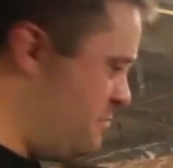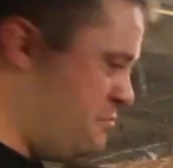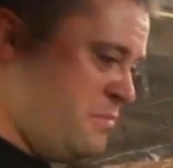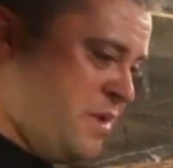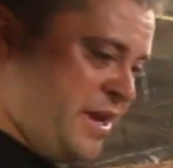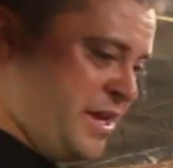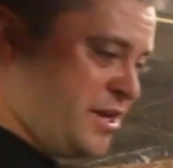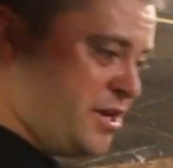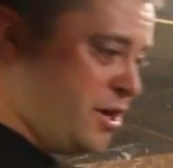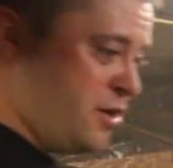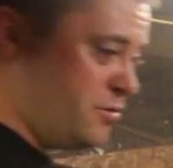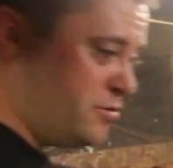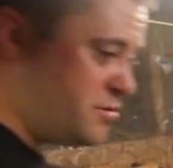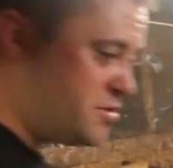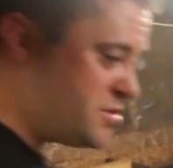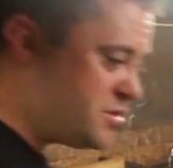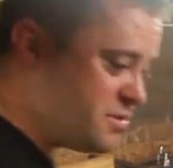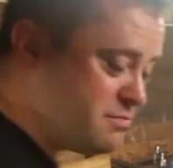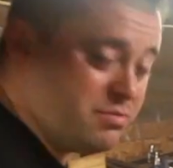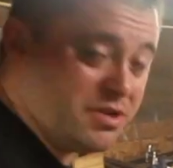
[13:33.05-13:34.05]
many
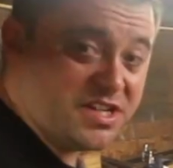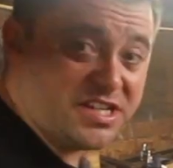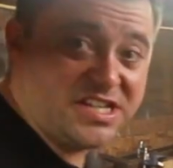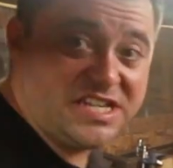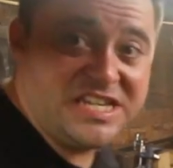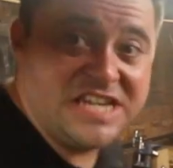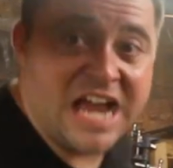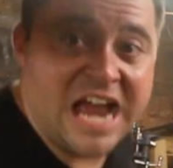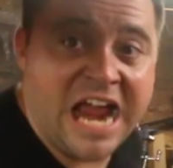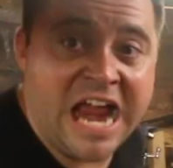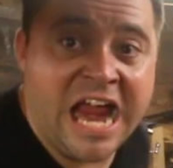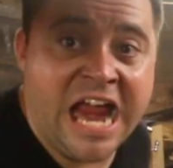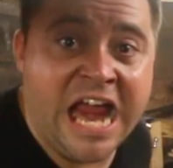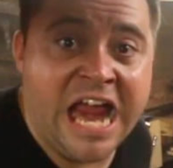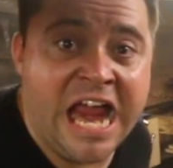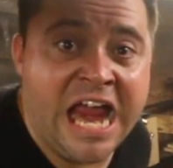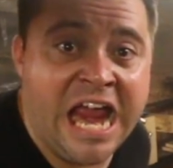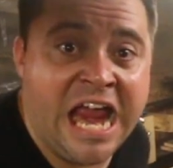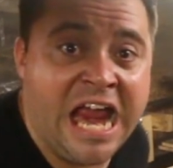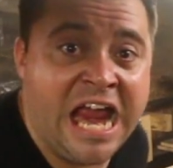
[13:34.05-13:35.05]
coats, but
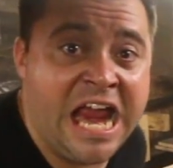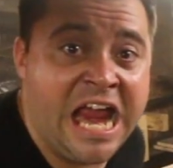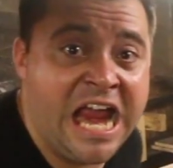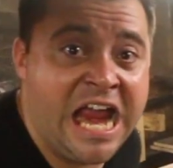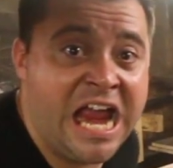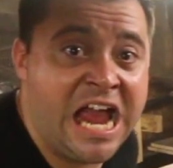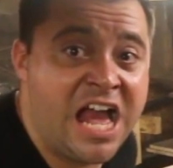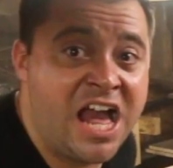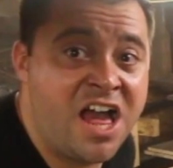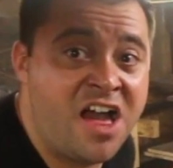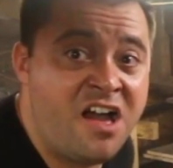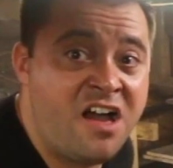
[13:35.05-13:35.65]
damn.